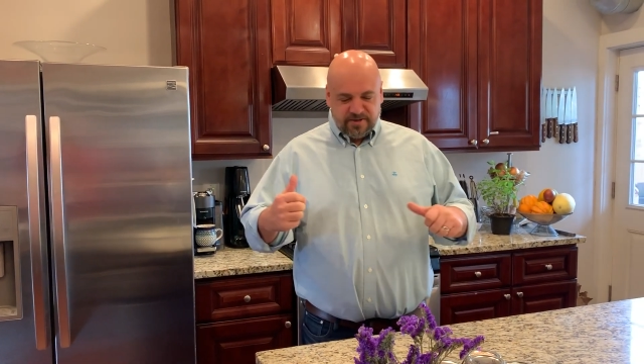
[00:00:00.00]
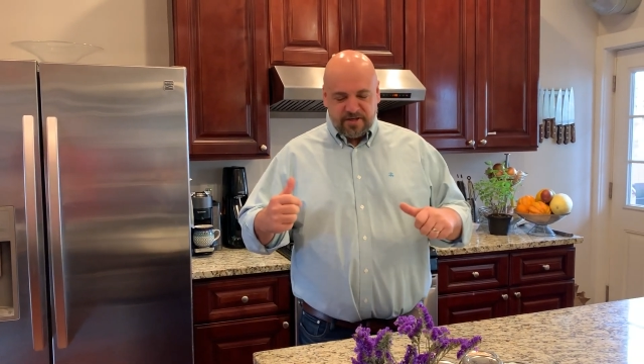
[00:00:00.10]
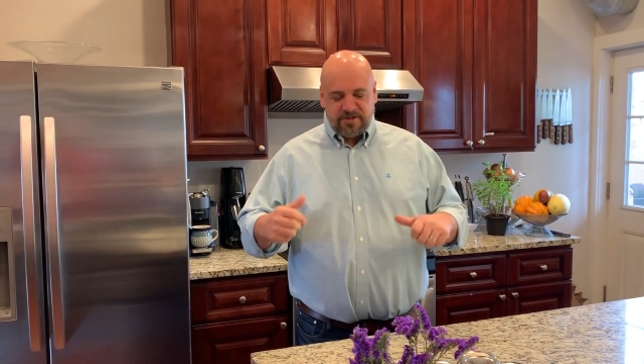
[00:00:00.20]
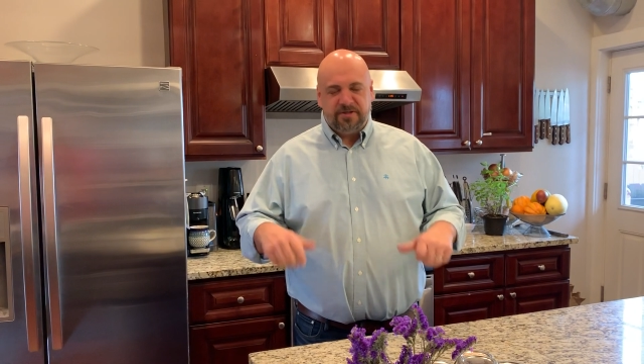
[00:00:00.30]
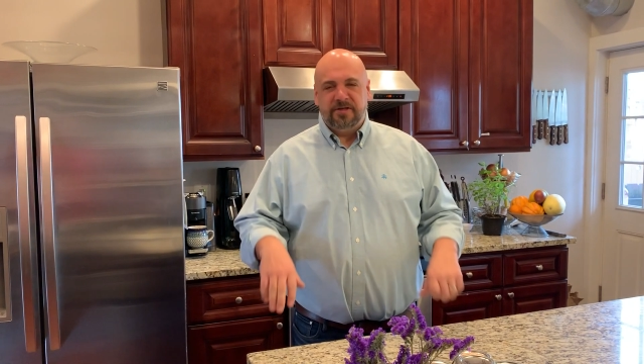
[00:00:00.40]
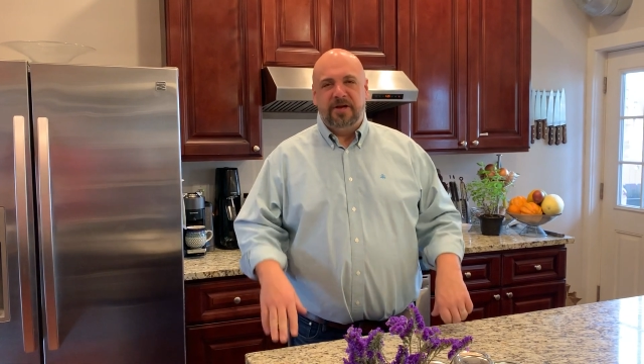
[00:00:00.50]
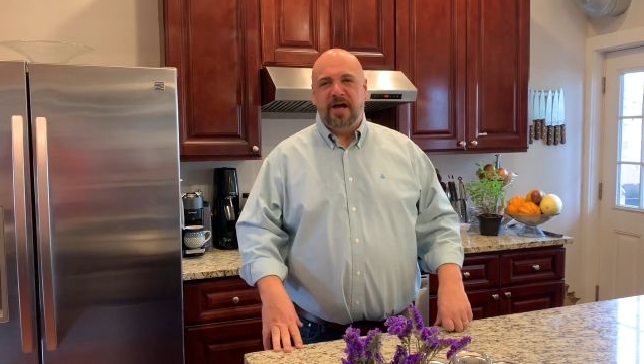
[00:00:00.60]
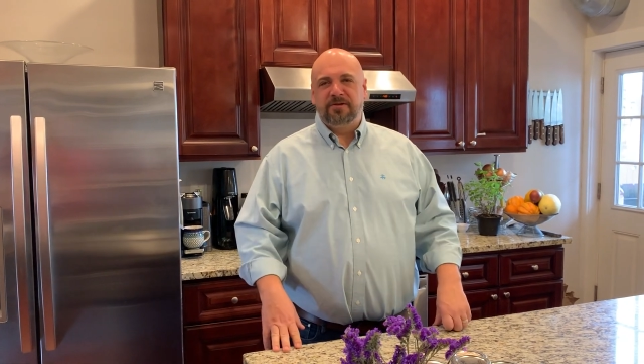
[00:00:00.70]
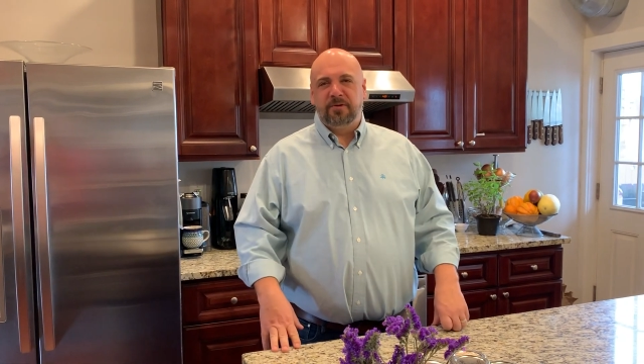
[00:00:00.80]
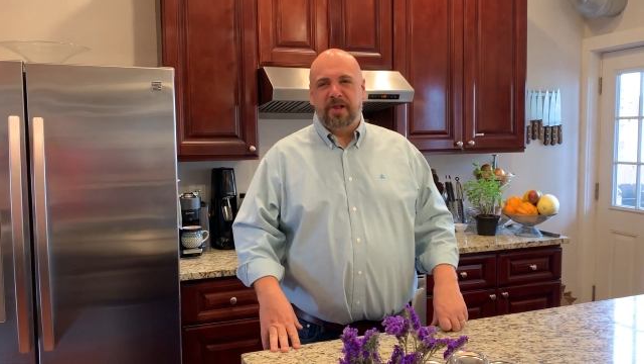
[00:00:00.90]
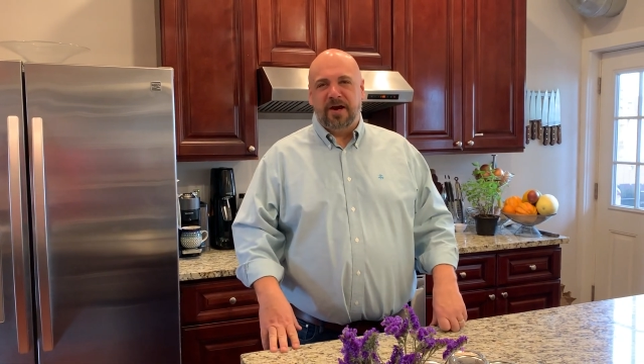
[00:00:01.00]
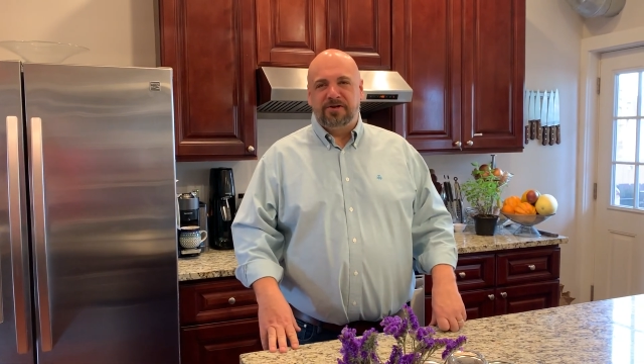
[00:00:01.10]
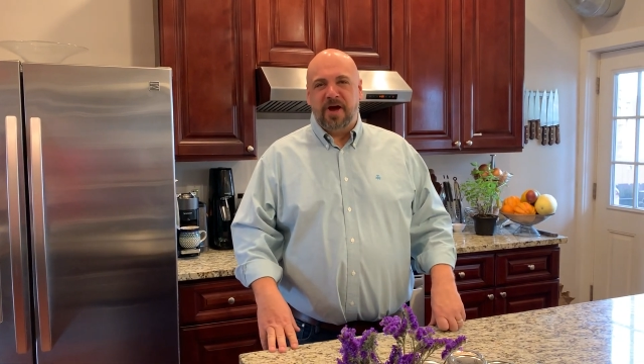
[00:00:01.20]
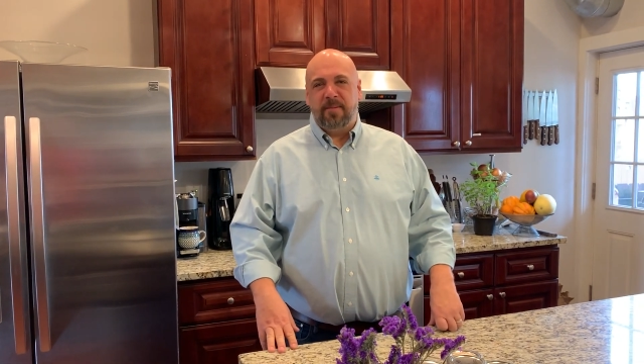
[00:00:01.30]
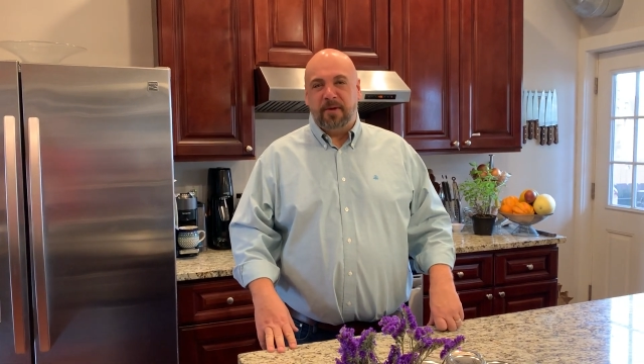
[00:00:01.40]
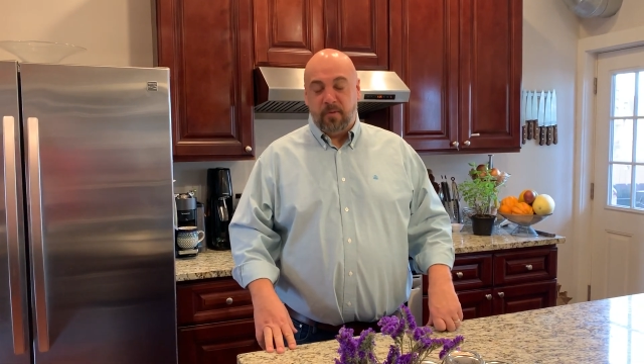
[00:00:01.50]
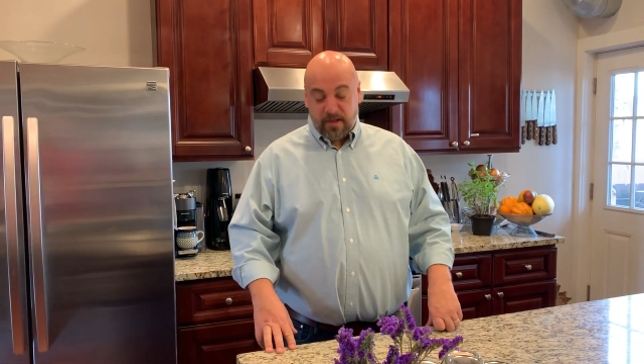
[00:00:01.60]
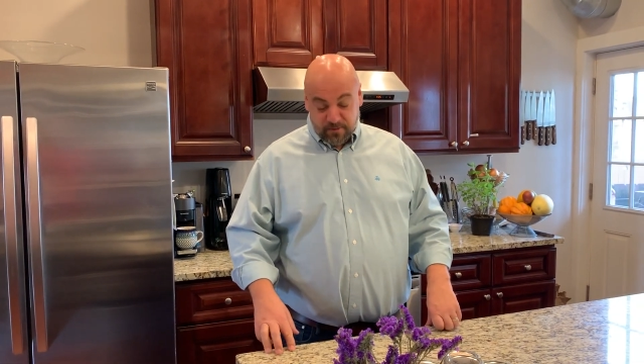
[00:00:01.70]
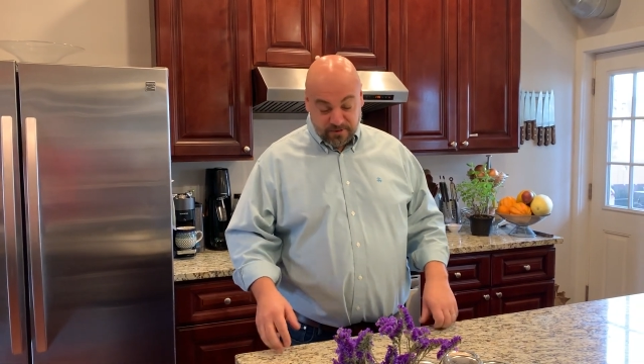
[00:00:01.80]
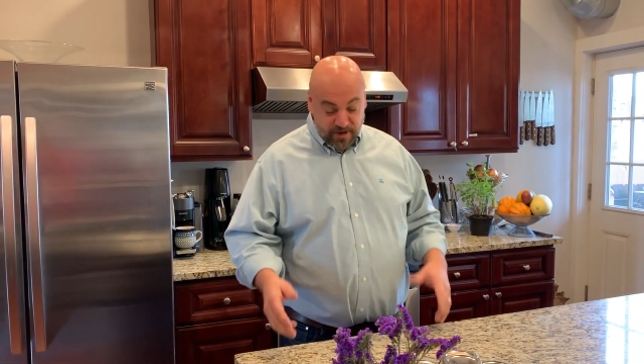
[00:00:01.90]
Jason did not do a lot of shopping
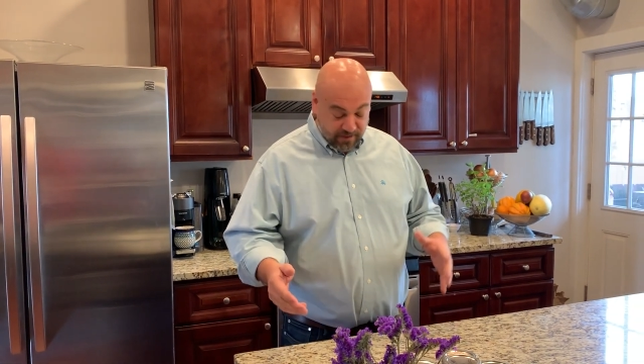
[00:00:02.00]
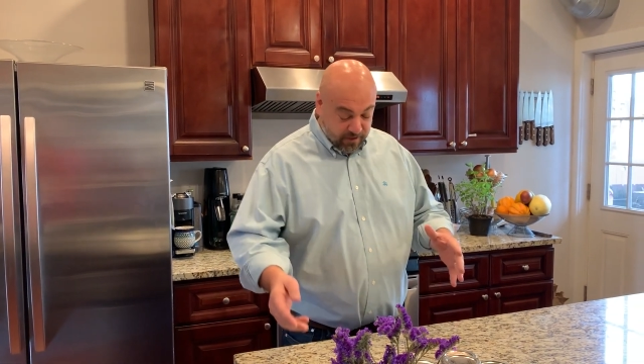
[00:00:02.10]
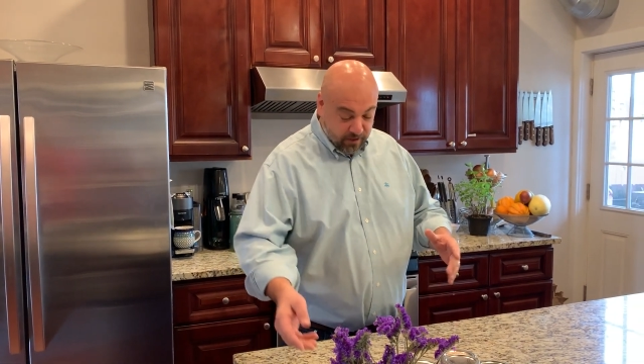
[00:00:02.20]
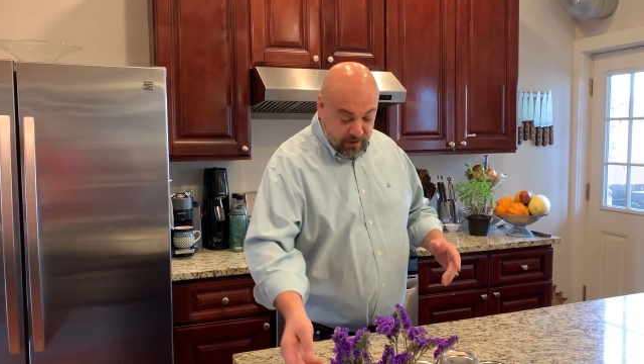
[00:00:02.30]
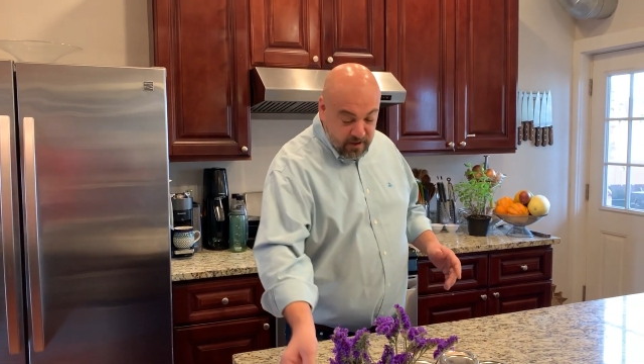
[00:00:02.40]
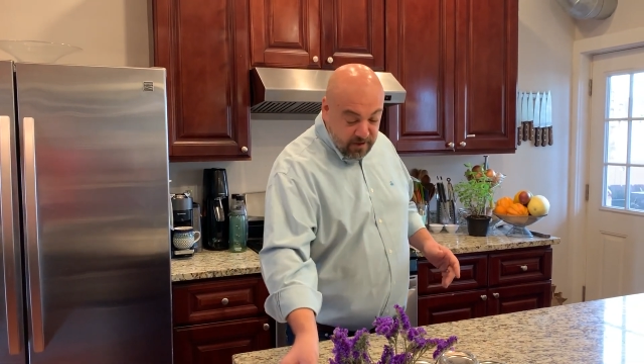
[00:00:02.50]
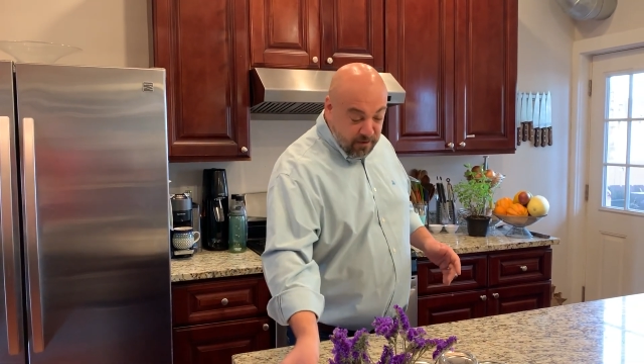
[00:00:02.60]
while he was gone there.